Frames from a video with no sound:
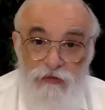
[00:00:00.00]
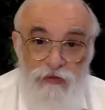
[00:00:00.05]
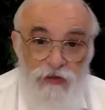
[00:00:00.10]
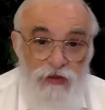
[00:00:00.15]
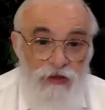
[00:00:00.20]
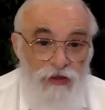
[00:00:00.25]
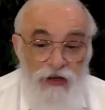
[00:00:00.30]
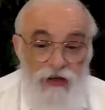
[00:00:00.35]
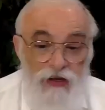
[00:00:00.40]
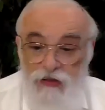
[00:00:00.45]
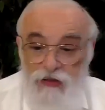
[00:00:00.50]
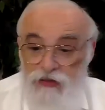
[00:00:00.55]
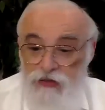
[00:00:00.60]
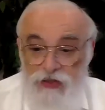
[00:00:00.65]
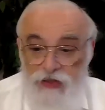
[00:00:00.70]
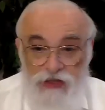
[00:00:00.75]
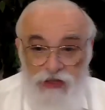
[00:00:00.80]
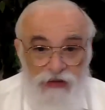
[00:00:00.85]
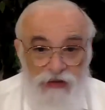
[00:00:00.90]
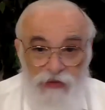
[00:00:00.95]
The Seichel
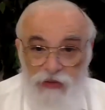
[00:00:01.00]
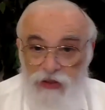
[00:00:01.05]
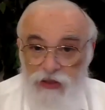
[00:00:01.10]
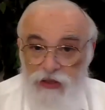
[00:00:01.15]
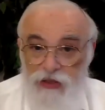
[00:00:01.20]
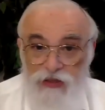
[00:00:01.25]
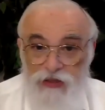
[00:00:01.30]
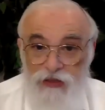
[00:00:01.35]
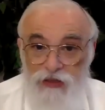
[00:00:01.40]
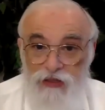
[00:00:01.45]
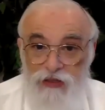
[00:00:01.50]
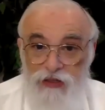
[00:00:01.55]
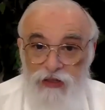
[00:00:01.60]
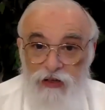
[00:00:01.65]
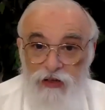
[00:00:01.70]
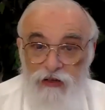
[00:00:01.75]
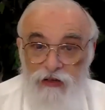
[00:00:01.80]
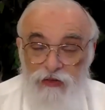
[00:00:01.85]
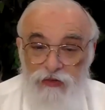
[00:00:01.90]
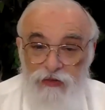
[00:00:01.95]
didn't come up with this
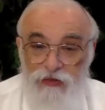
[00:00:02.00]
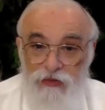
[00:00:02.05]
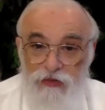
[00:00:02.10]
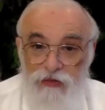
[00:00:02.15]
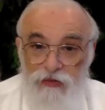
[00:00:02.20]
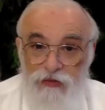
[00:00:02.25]
itself.